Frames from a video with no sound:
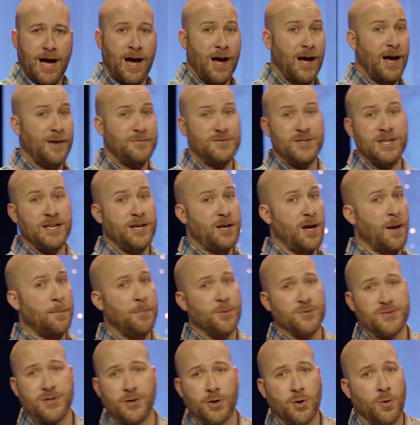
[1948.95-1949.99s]
I've seen
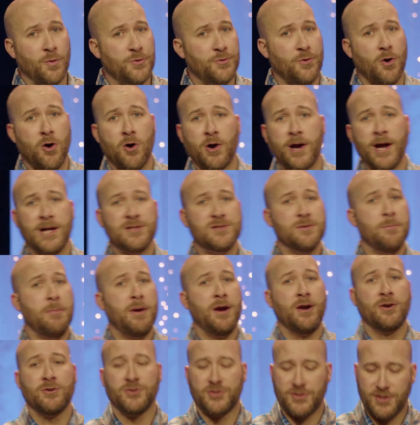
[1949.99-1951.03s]
couples that are going through all kinds of
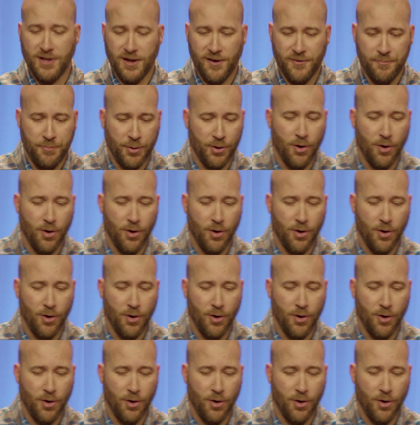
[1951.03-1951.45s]
marital stuff,